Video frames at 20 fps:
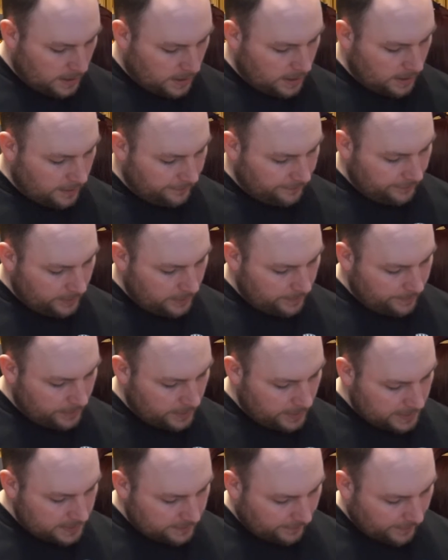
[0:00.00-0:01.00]
Carefully
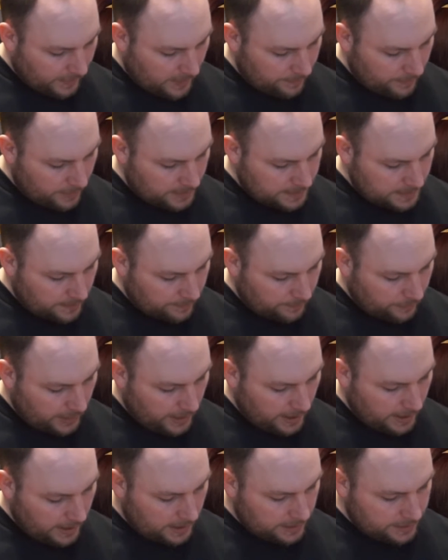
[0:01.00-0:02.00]
place flatbreads on
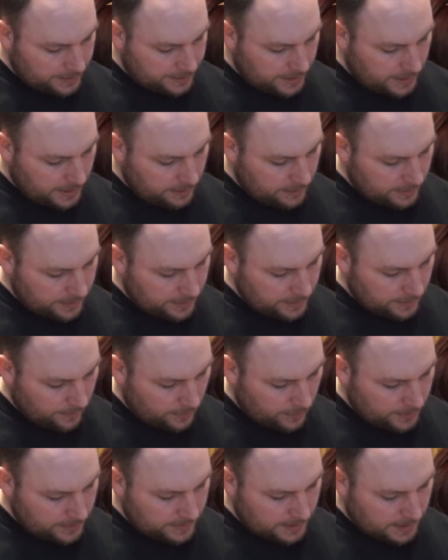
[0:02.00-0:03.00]
preheated sheet. Drizzle
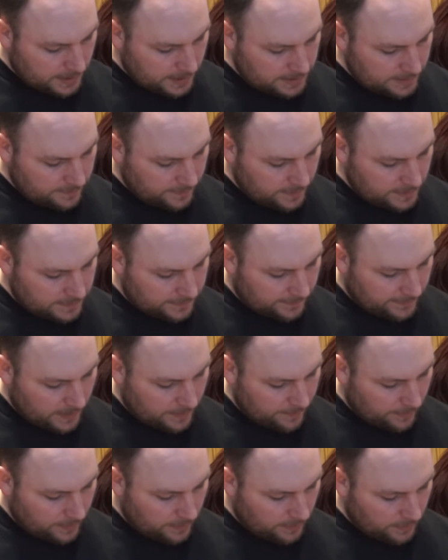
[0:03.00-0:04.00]
both sides of each
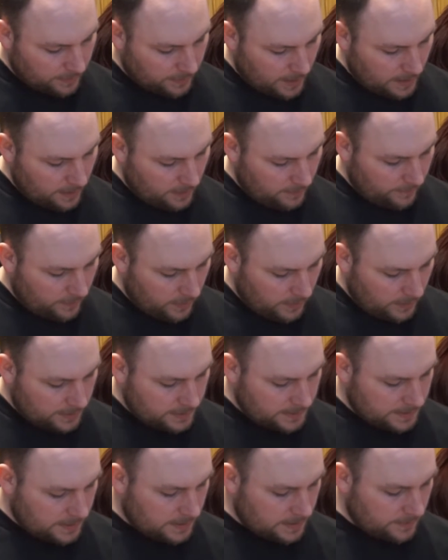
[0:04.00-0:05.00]
flatbread with olive oil
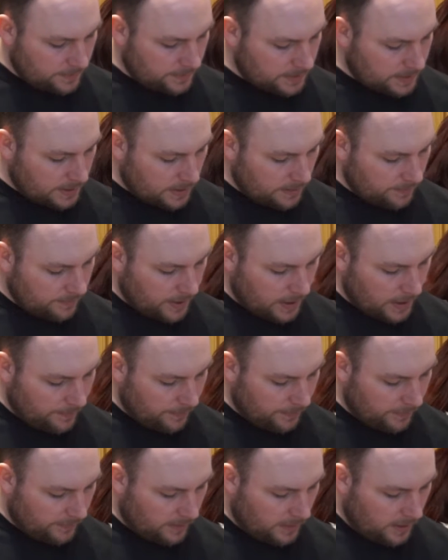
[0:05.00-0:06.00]
and season with salt and
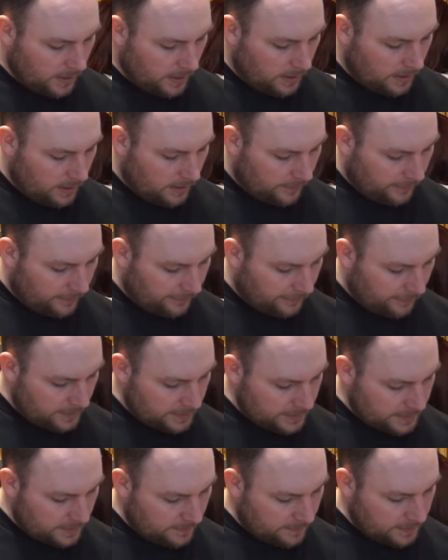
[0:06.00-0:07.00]
pepper. Before
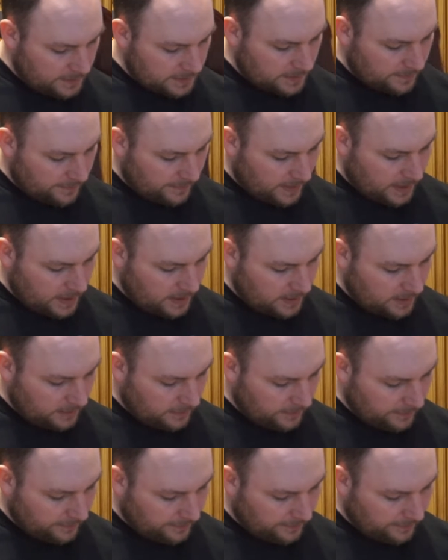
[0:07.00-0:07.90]
serving, divide